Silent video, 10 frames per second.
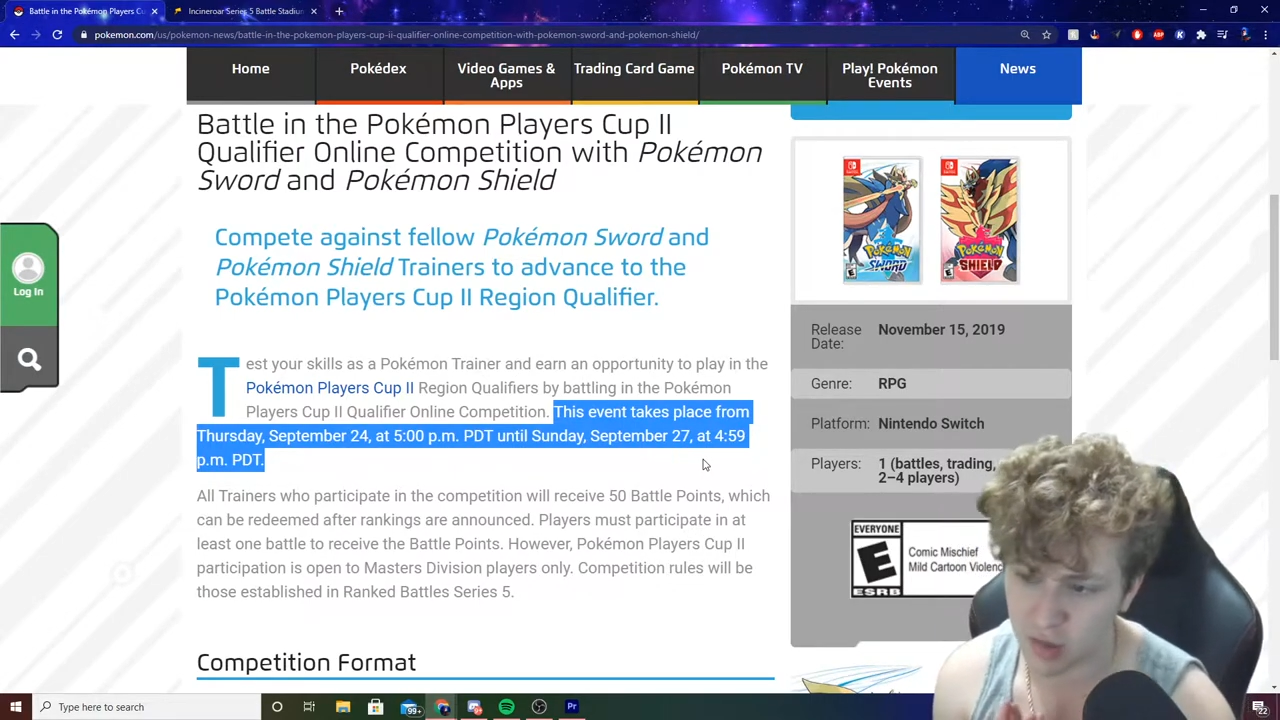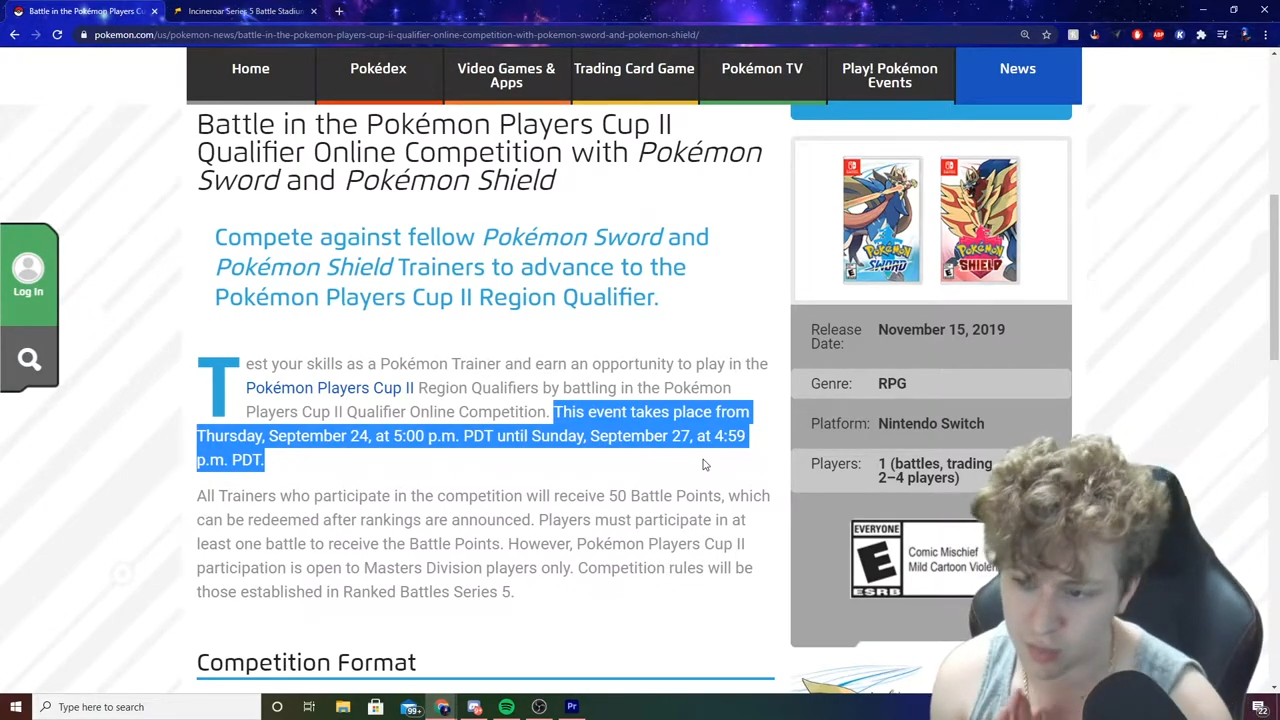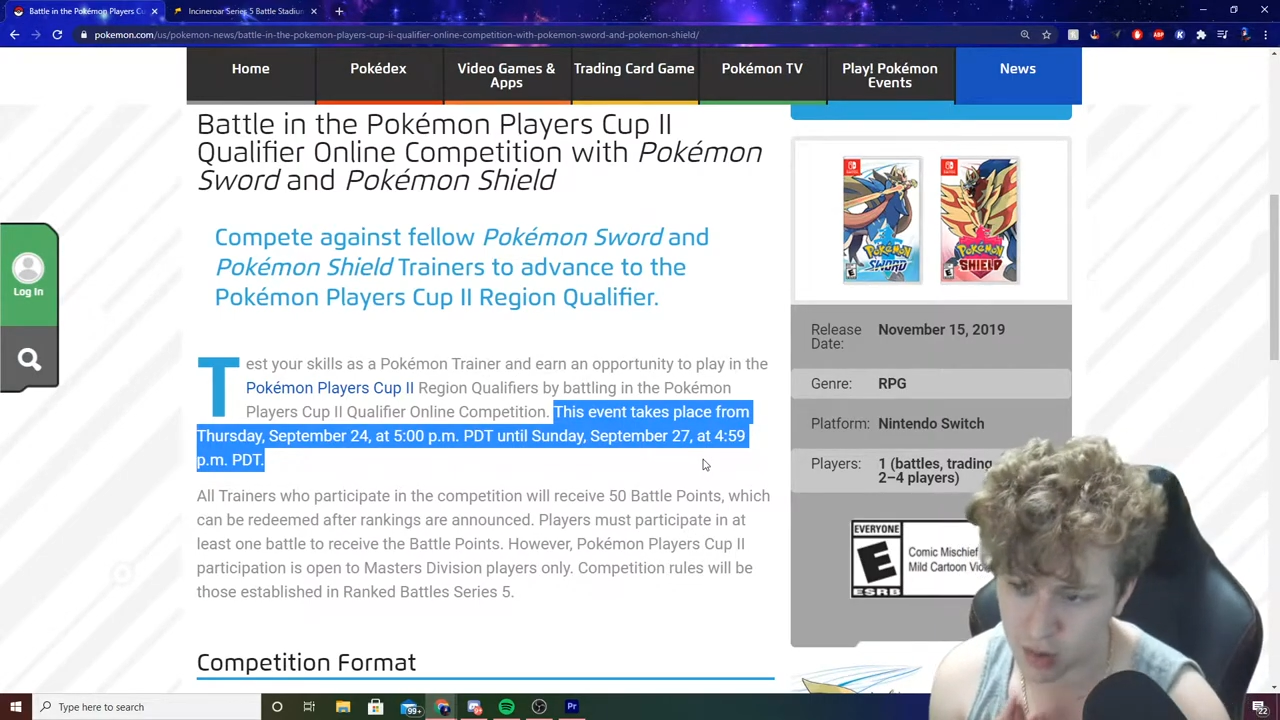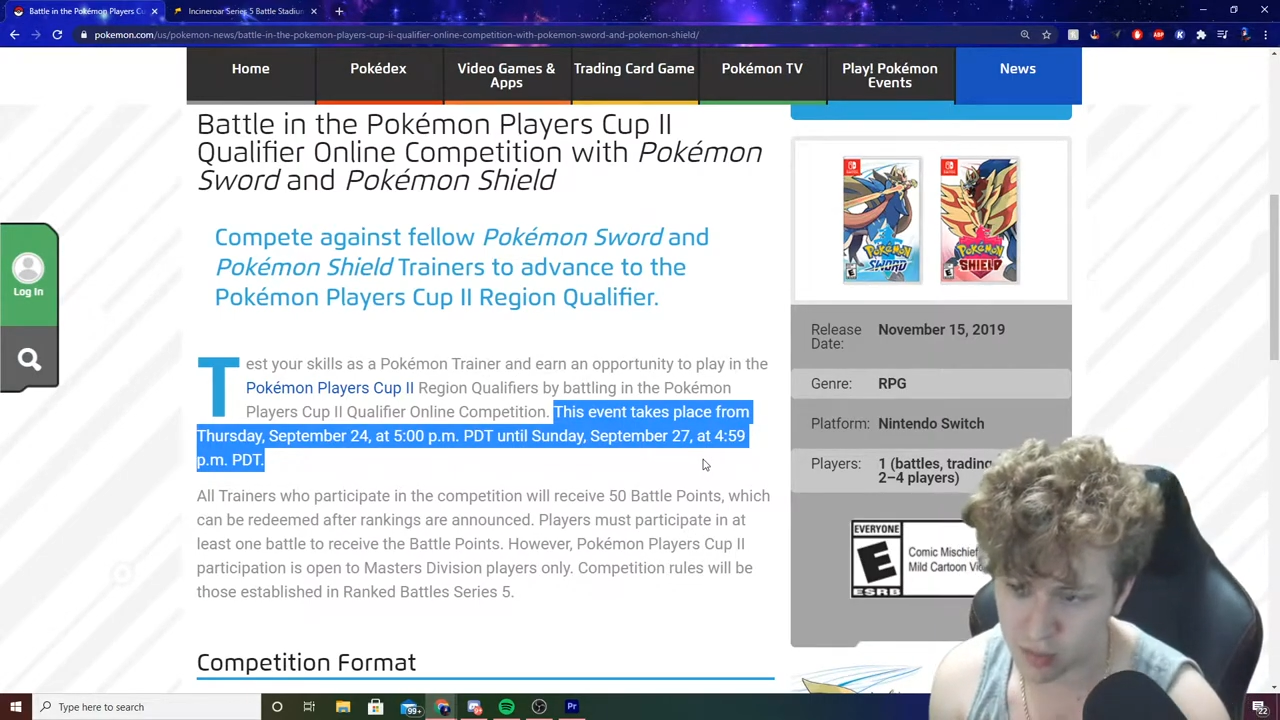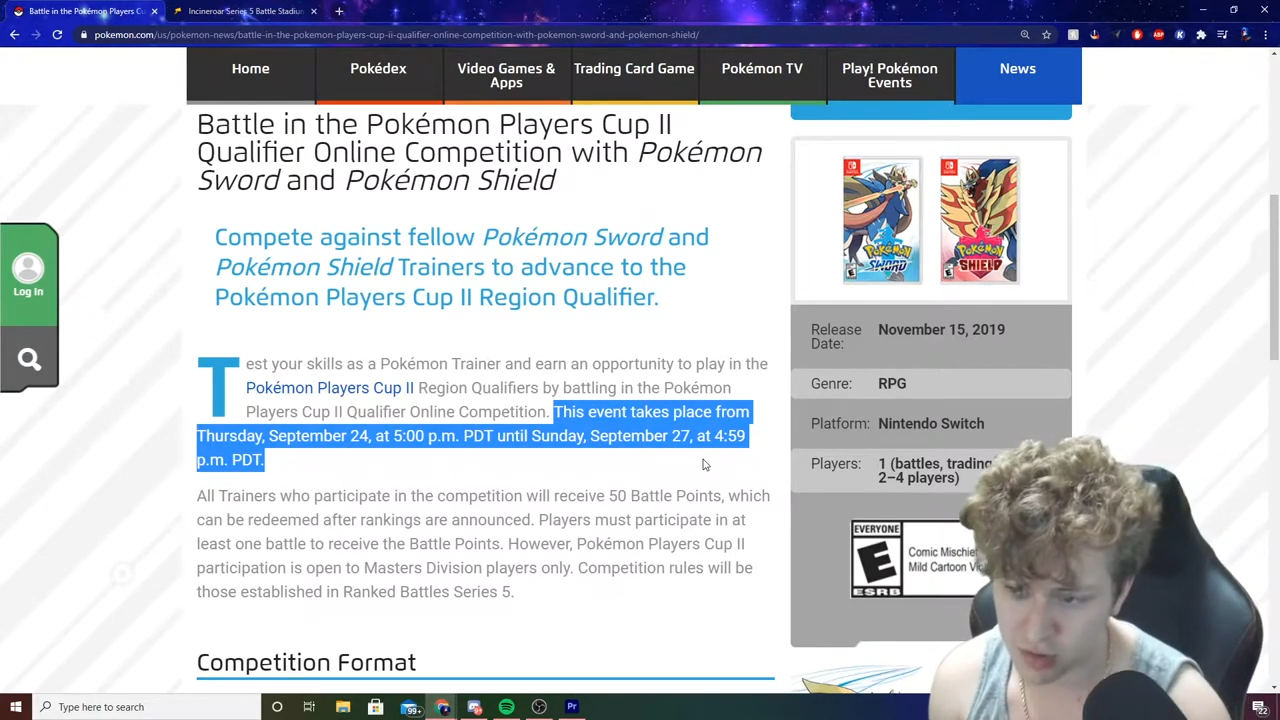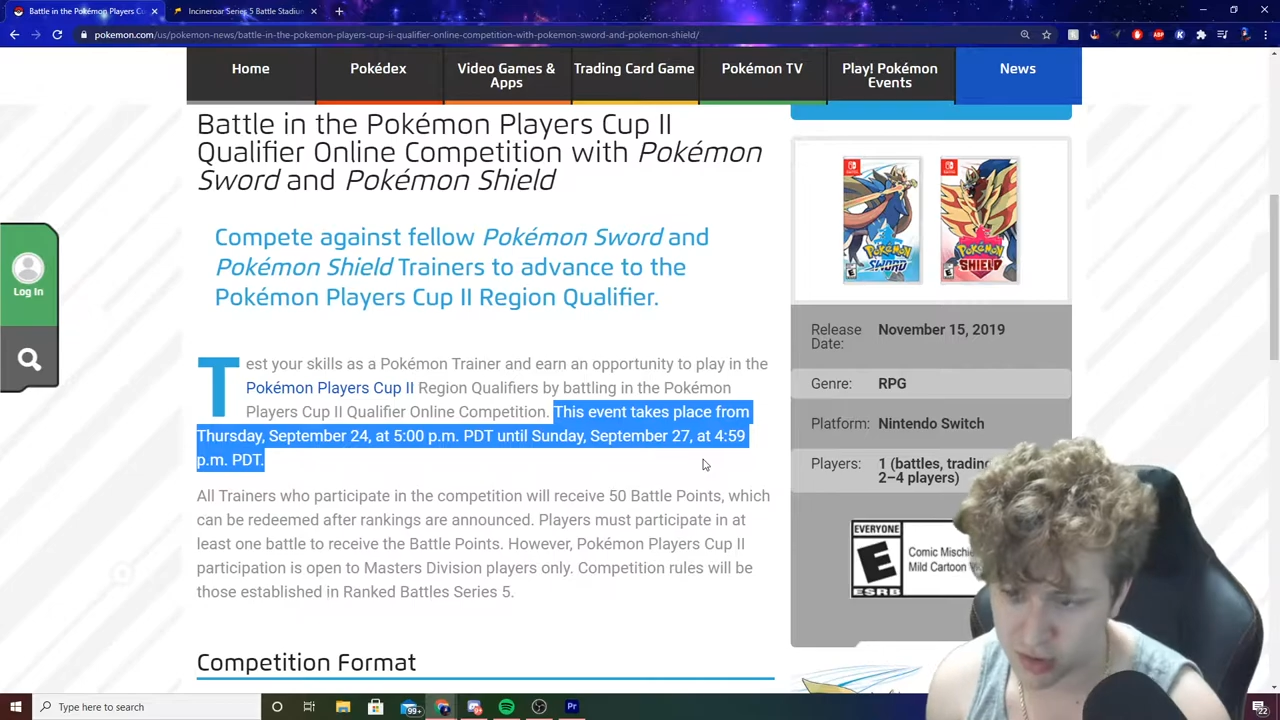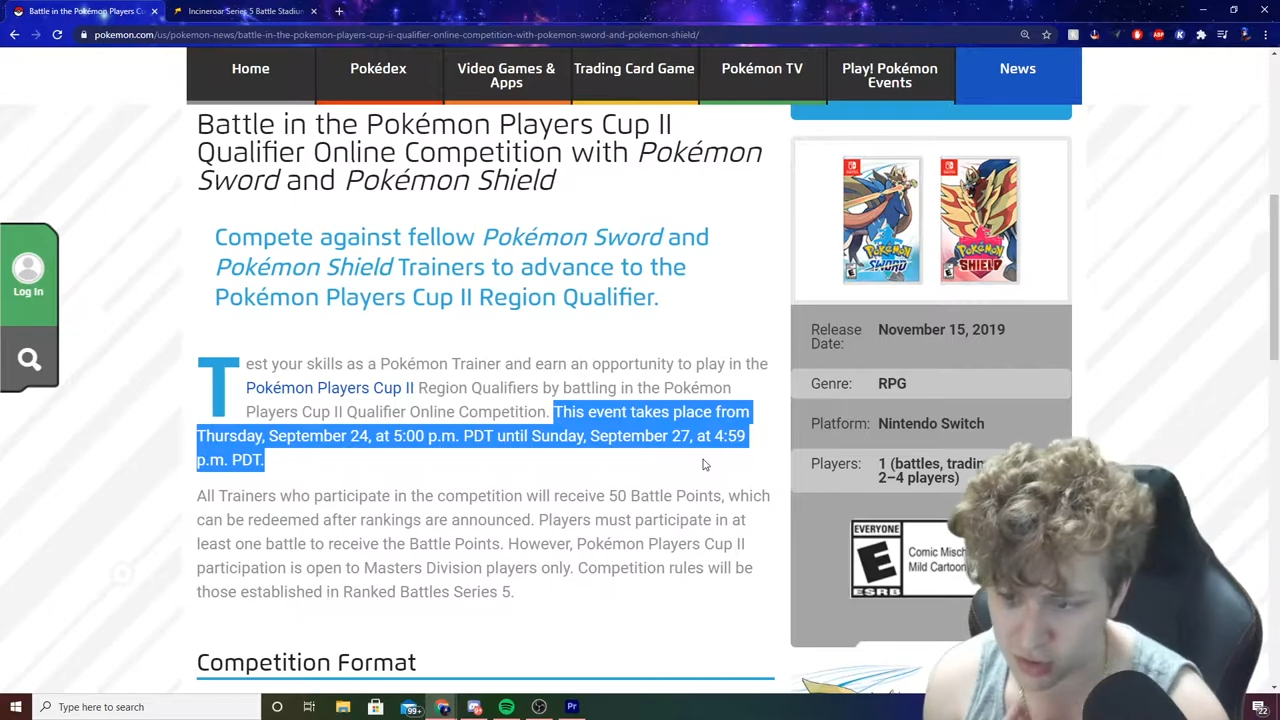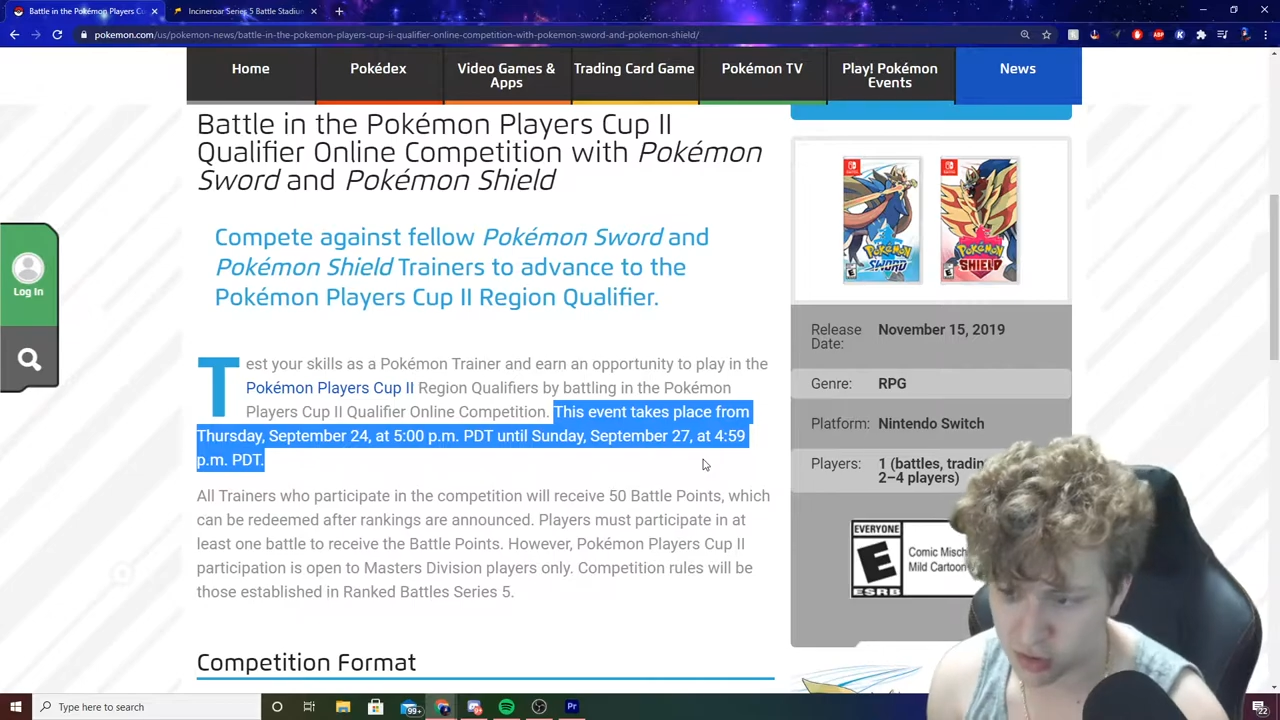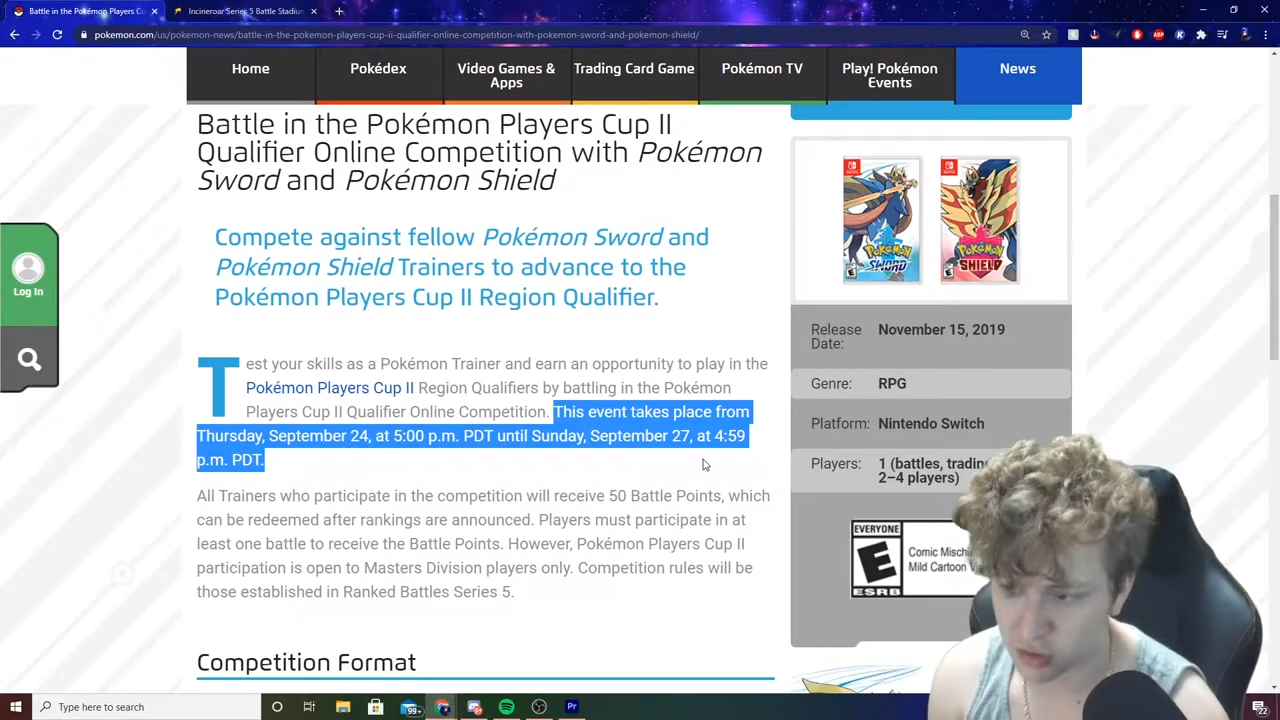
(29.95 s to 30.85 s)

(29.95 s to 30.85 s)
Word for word: p.m. Eastern.